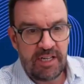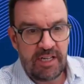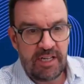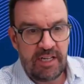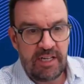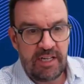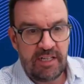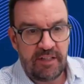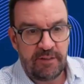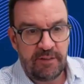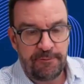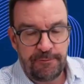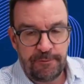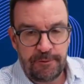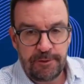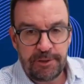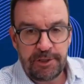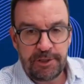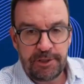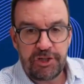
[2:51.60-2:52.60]
the
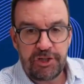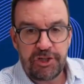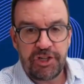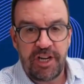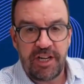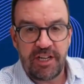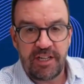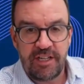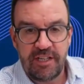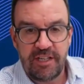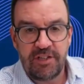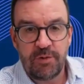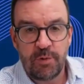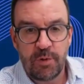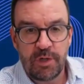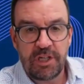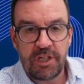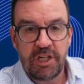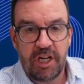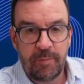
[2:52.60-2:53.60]
first check into a
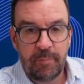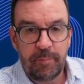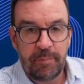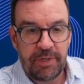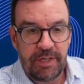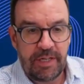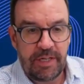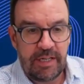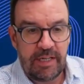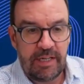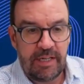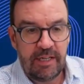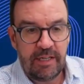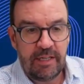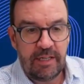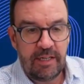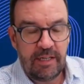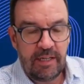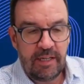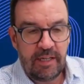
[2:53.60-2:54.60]
company
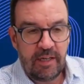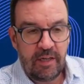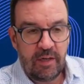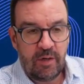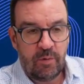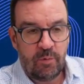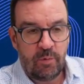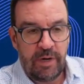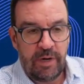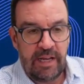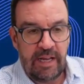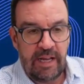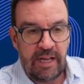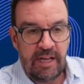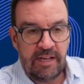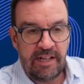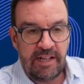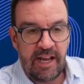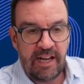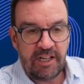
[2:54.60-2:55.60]
when
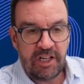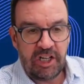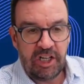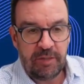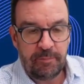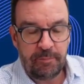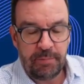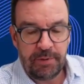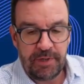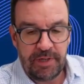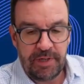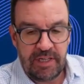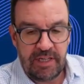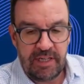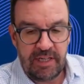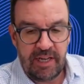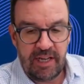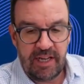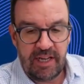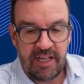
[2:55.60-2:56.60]
that
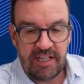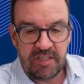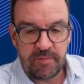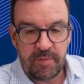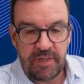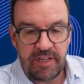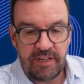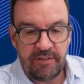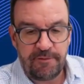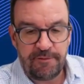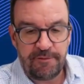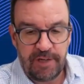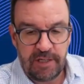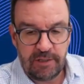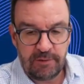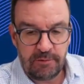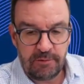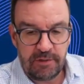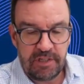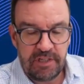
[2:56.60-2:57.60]
company has been
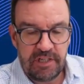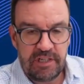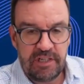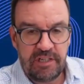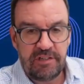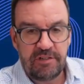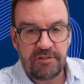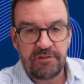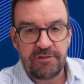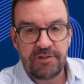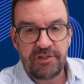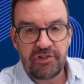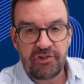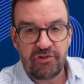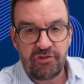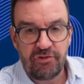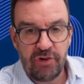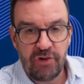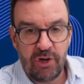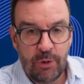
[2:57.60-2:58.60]
founded or is
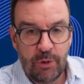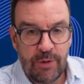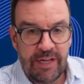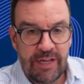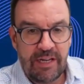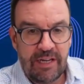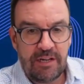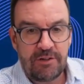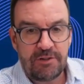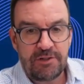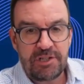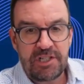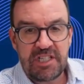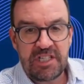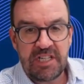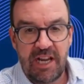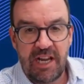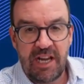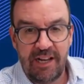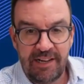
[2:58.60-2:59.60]
growing or
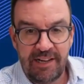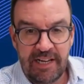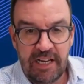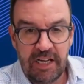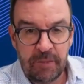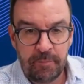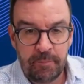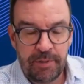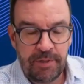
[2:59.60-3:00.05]
scaling up